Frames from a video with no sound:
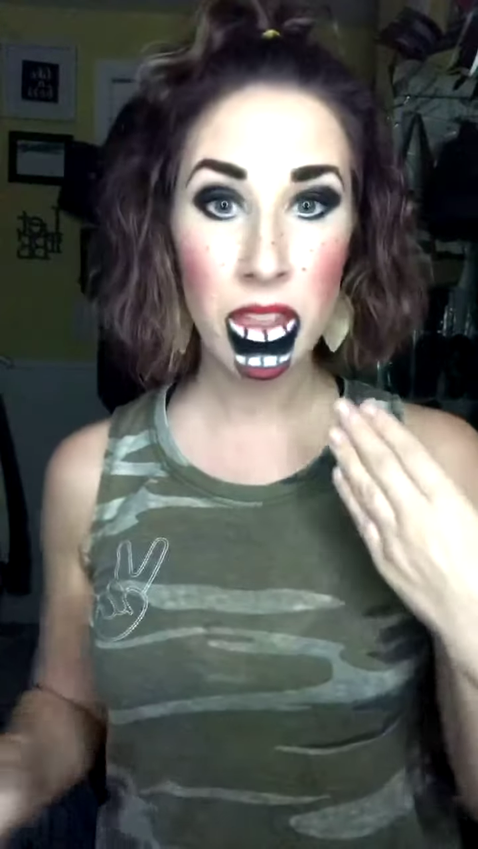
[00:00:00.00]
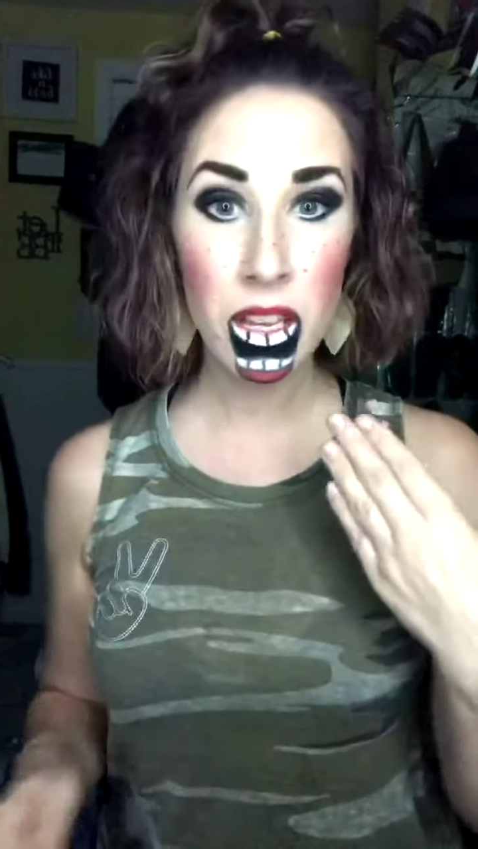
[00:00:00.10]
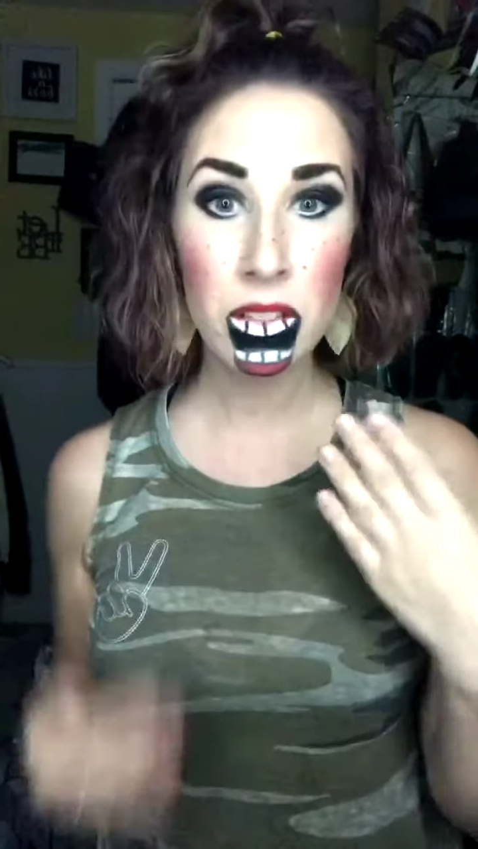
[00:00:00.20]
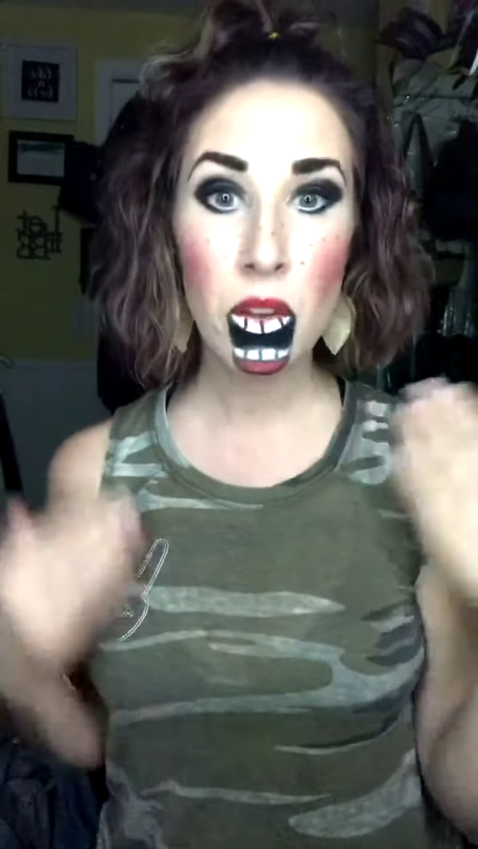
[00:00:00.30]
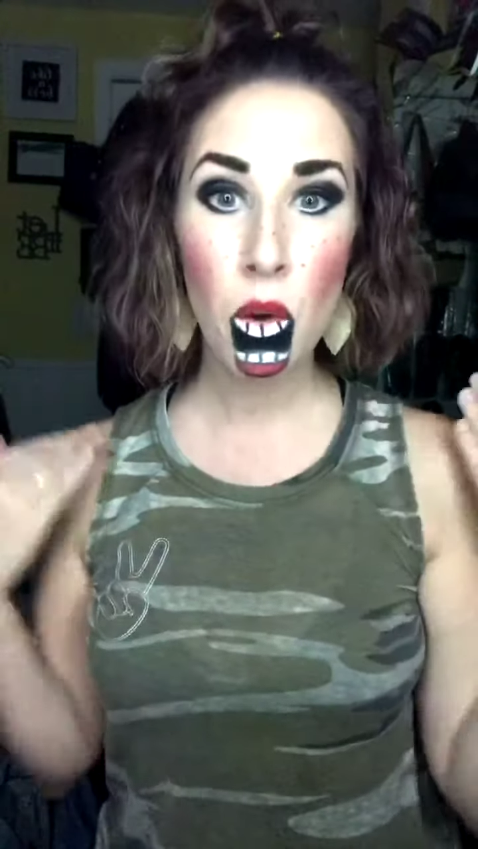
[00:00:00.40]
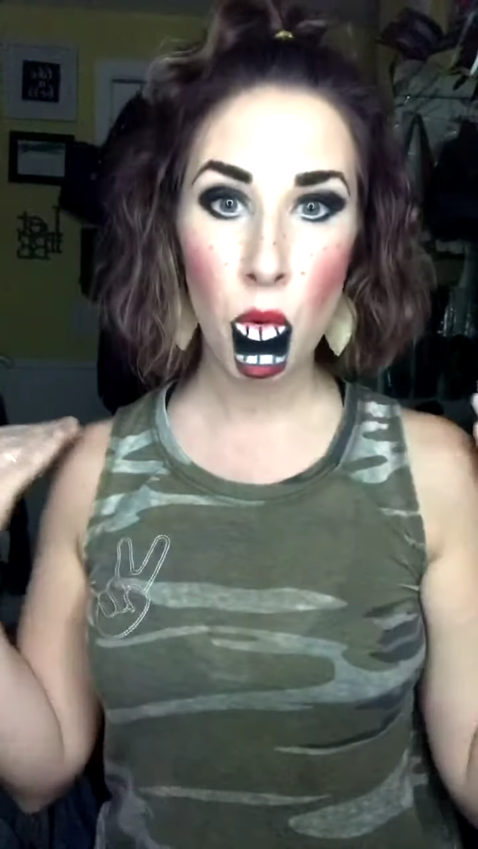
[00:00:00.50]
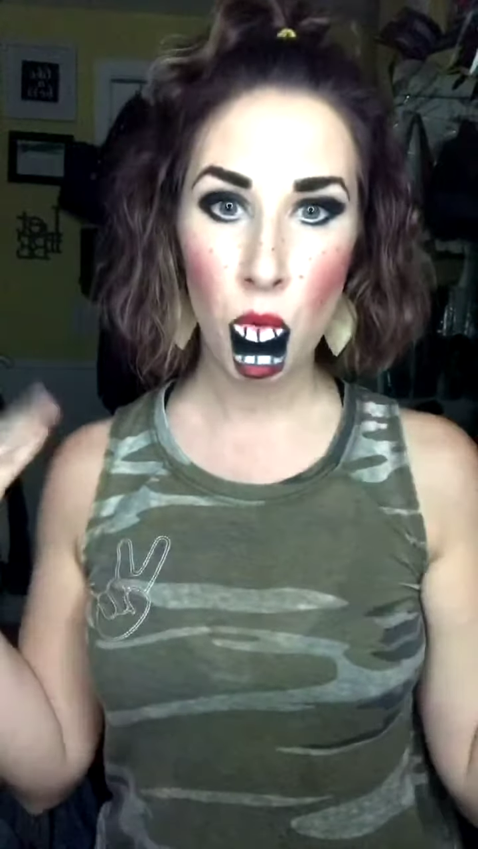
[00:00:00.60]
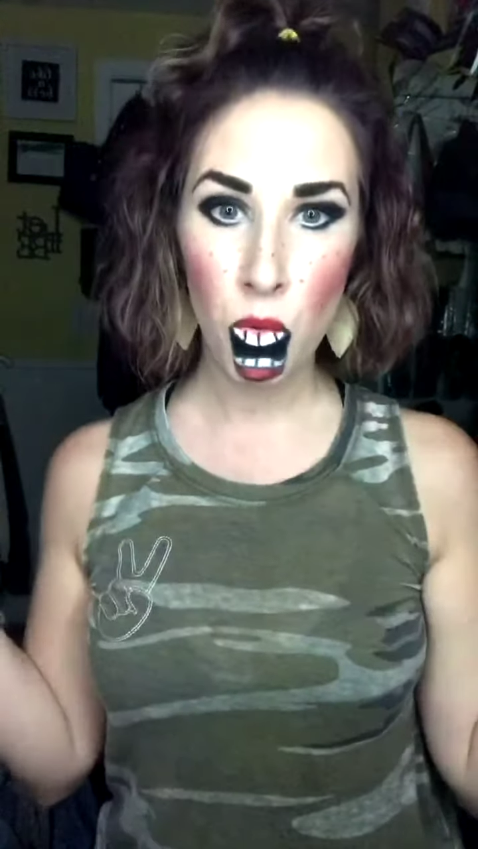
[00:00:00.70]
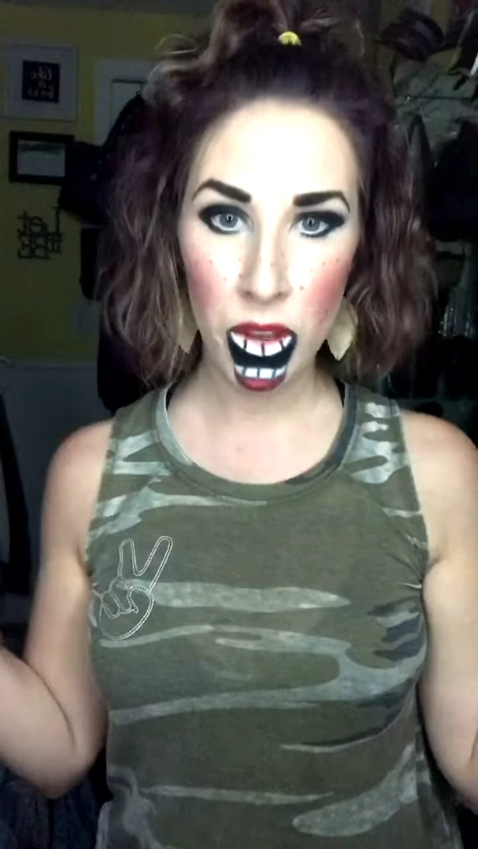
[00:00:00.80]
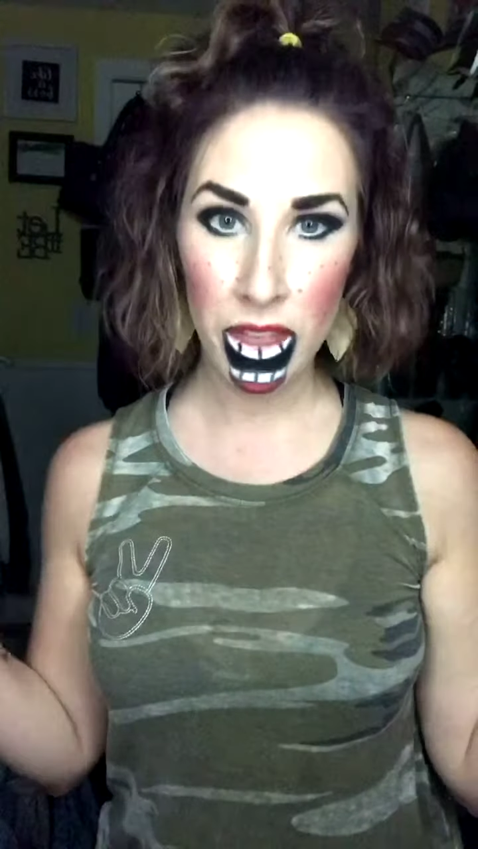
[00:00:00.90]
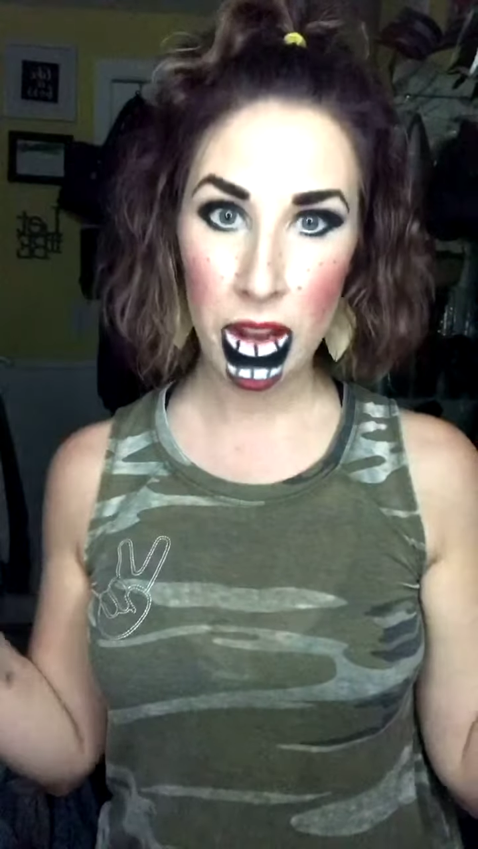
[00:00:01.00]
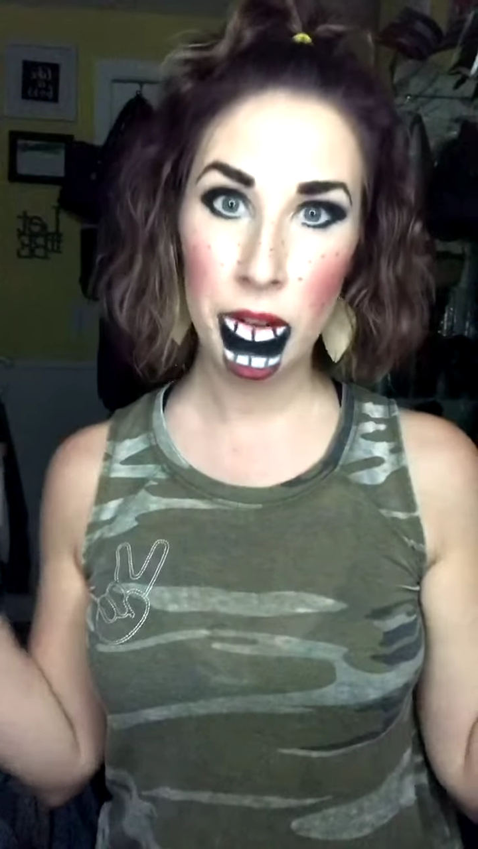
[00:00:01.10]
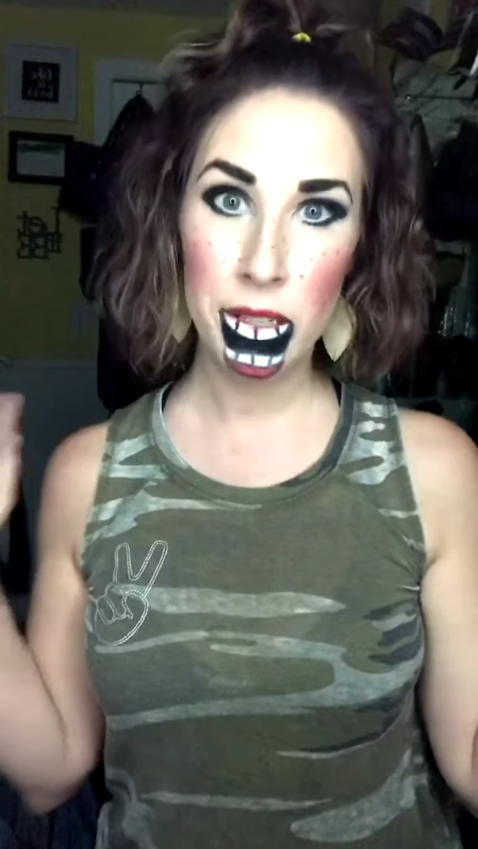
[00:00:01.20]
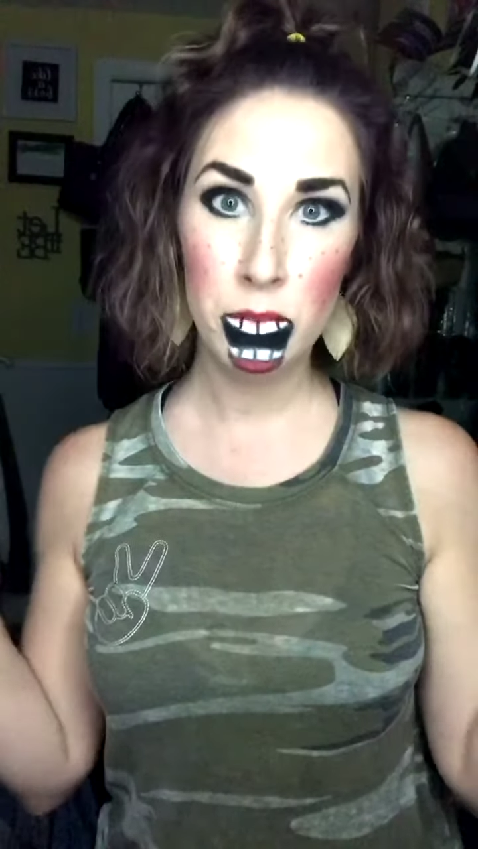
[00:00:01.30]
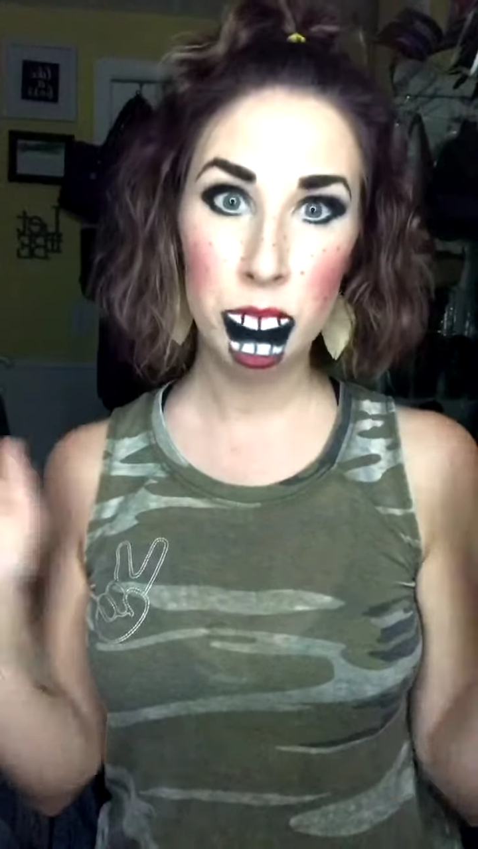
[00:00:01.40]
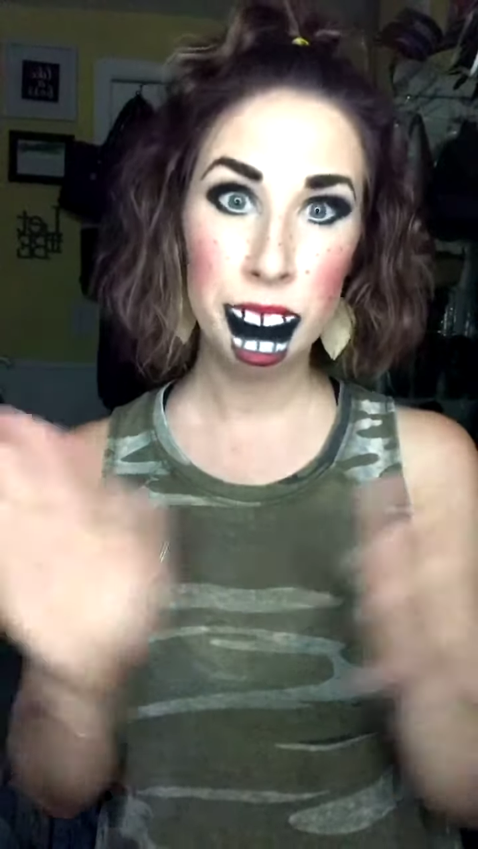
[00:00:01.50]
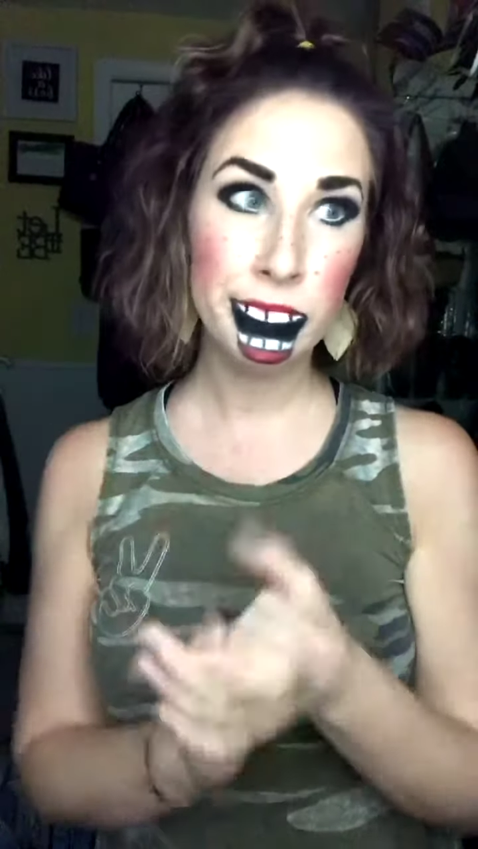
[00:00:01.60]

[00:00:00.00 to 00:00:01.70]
these without him.